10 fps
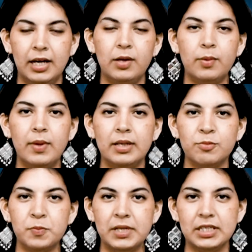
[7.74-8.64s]
Hello and
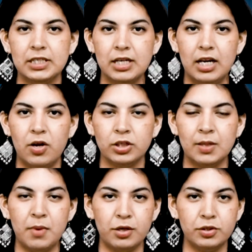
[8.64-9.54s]
welcome to Medical Dialogues.
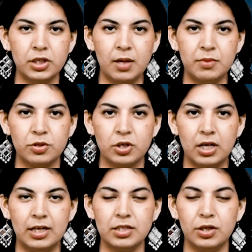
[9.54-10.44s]
I'm Anshika
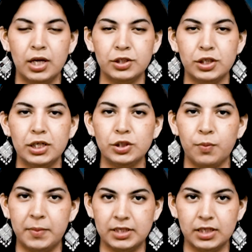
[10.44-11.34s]
Mishra. Let's look at today's
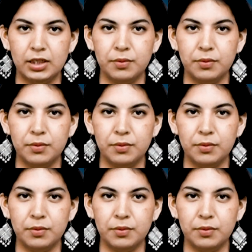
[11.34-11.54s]
top medical